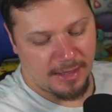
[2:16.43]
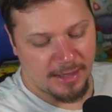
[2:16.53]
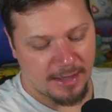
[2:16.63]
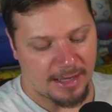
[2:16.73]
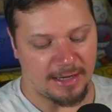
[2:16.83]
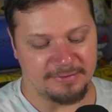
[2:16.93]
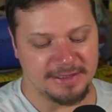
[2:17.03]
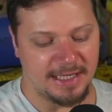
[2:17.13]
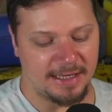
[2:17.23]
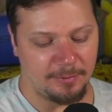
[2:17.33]
And I've
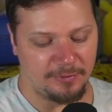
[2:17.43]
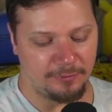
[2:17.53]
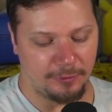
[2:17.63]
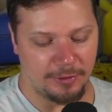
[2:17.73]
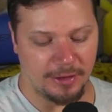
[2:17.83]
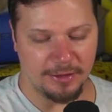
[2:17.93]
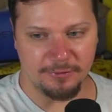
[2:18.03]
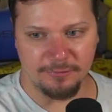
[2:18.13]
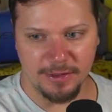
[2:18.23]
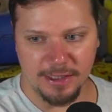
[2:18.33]
said it before in
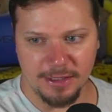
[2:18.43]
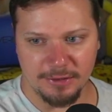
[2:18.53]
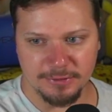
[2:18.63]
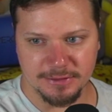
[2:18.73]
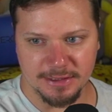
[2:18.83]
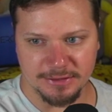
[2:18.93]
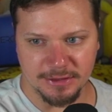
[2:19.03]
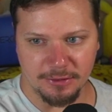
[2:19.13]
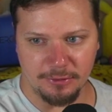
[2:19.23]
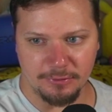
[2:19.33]
other videos, there's a
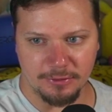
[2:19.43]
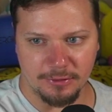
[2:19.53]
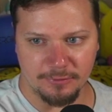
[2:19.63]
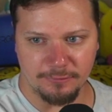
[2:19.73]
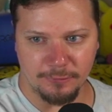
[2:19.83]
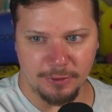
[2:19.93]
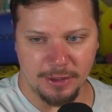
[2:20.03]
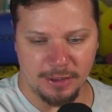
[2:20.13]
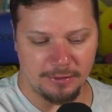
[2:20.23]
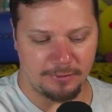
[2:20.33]
code card for
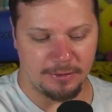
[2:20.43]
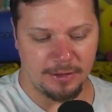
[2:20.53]
you.